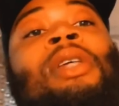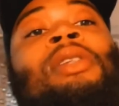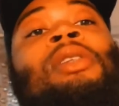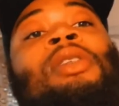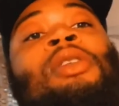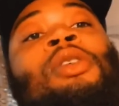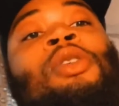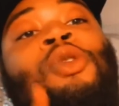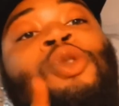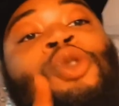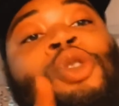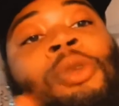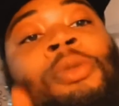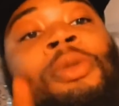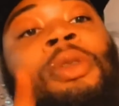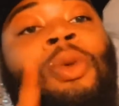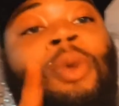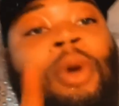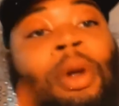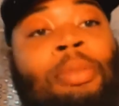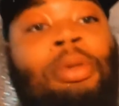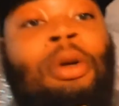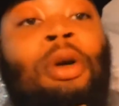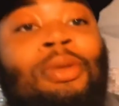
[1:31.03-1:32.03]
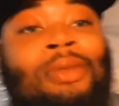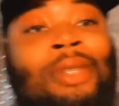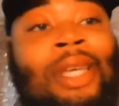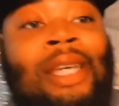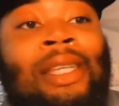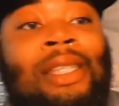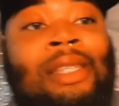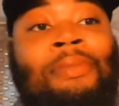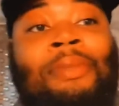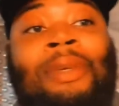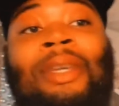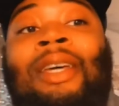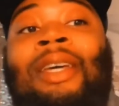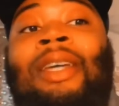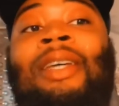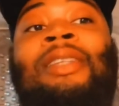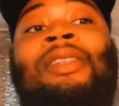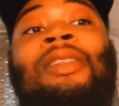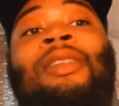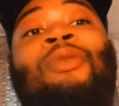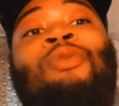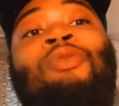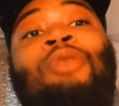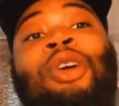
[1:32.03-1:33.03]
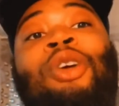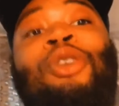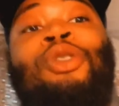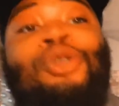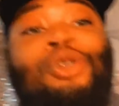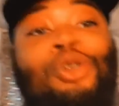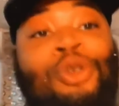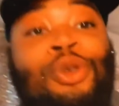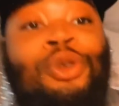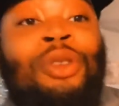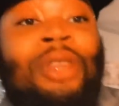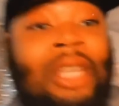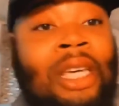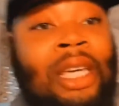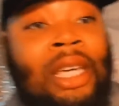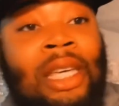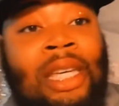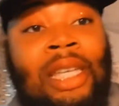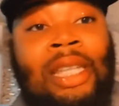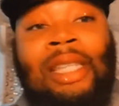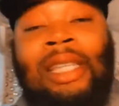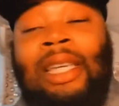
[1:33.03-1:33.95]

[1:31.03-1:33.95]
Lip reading: you should be the one protesting, because the real truth is